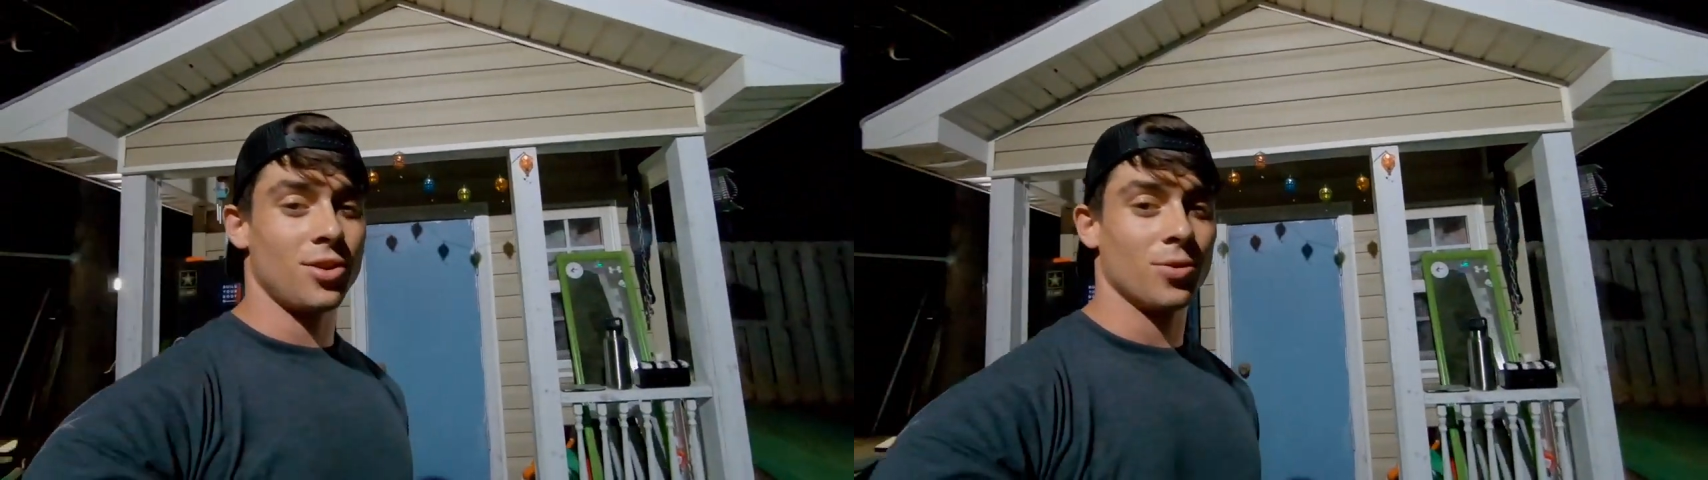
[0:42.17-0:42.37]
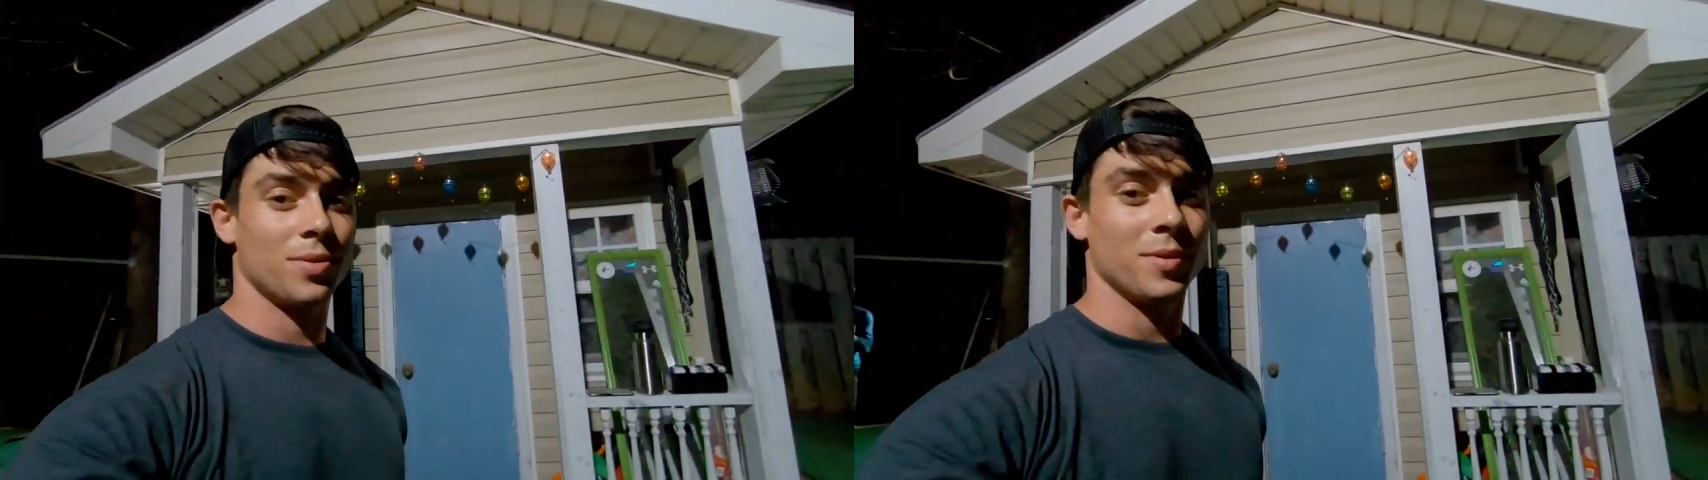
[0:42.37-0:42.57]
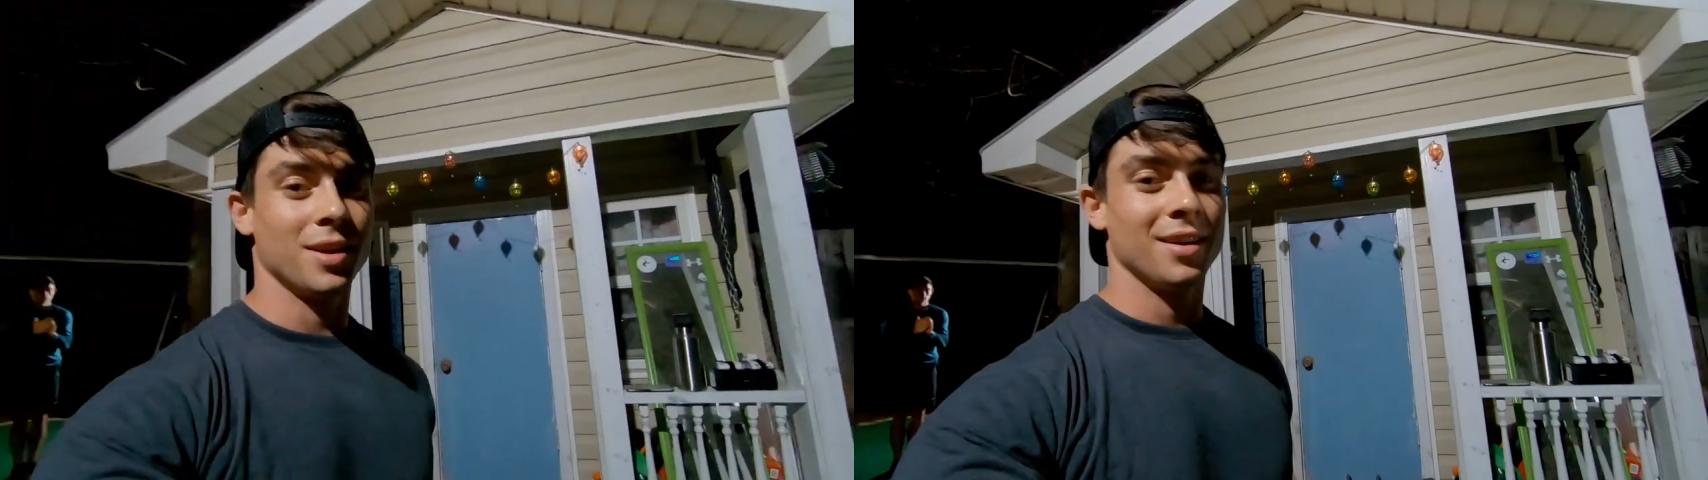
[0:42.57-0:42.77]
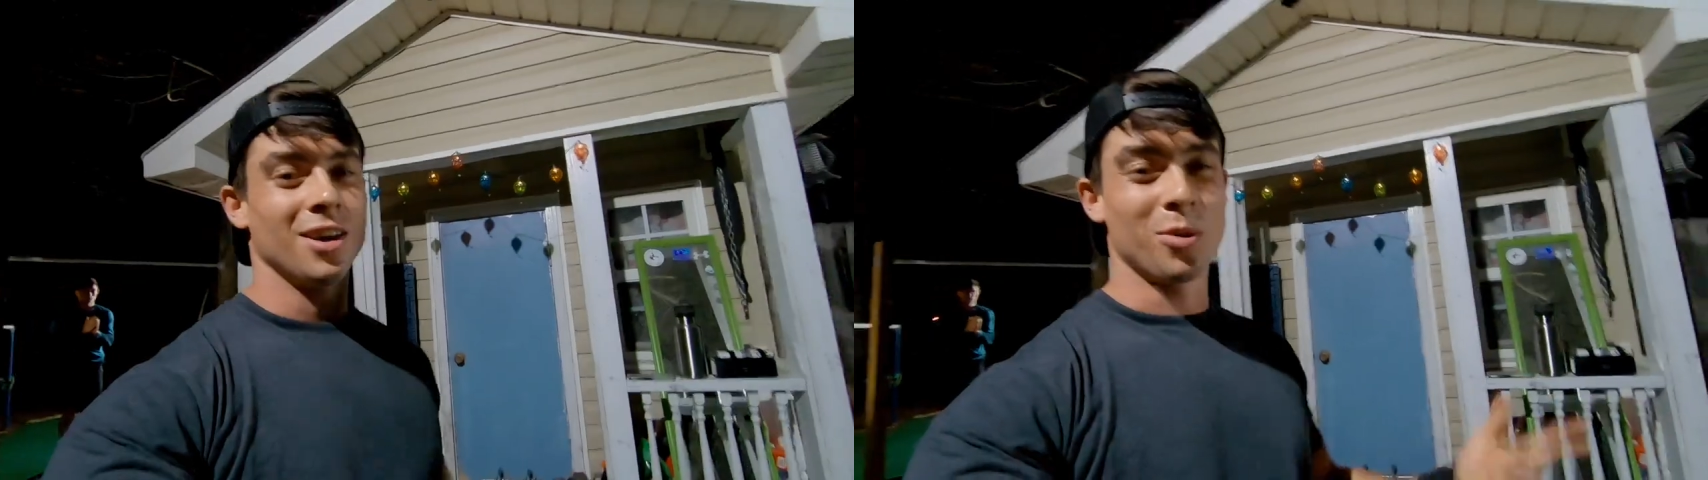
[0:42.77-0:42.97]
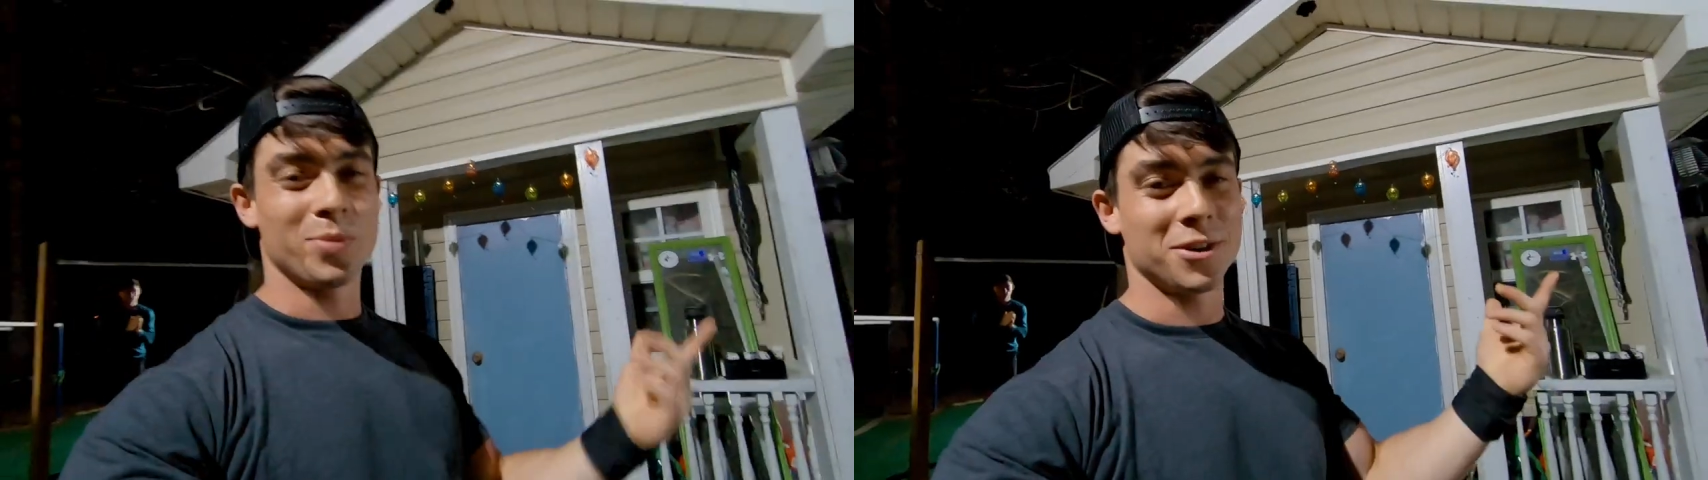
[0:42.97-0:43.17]
along with me.
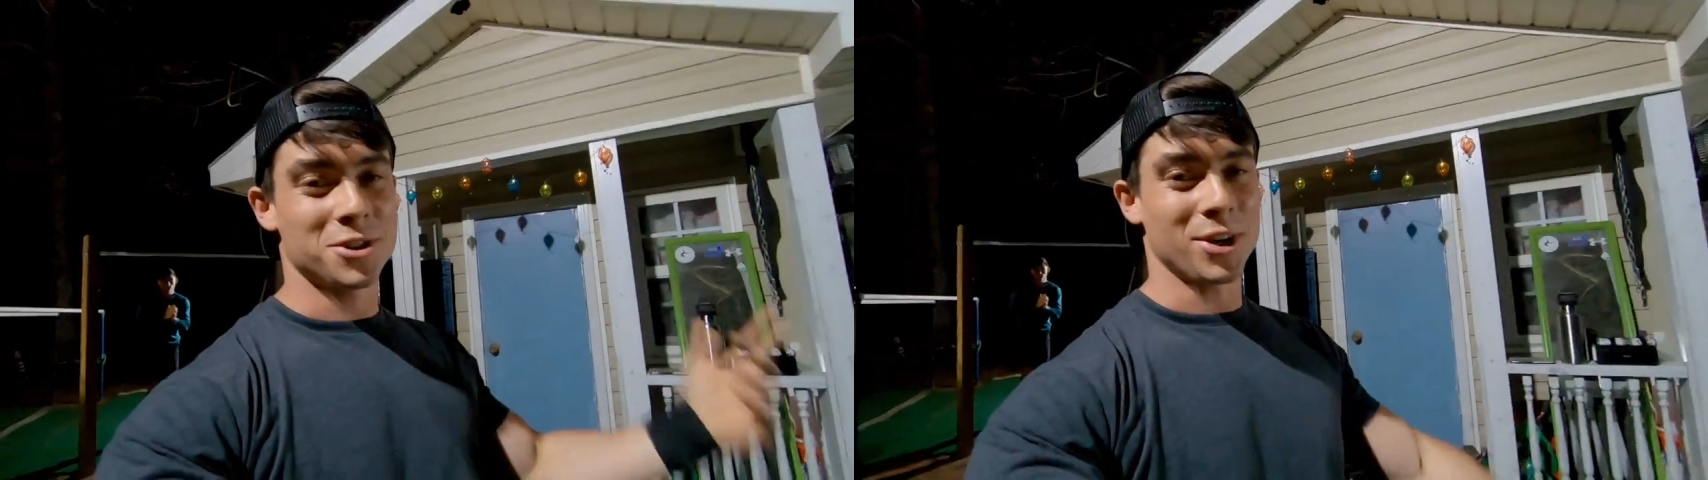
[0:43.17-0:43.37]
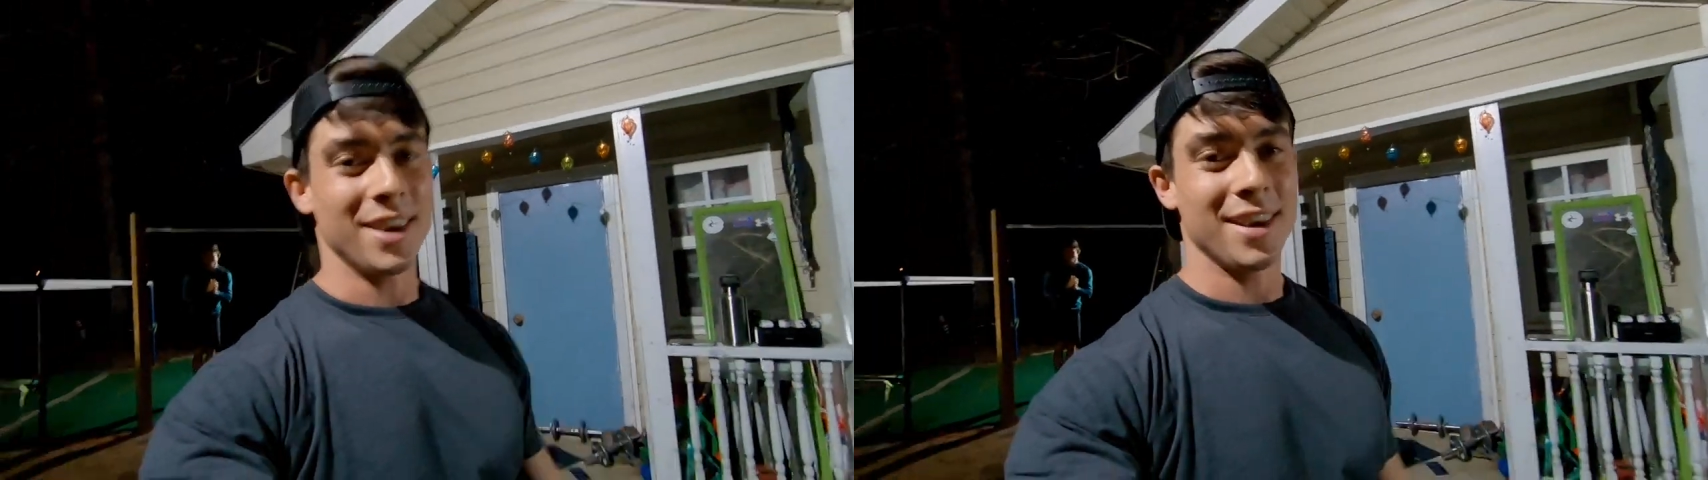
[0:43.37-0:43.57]
Hope you enjoy.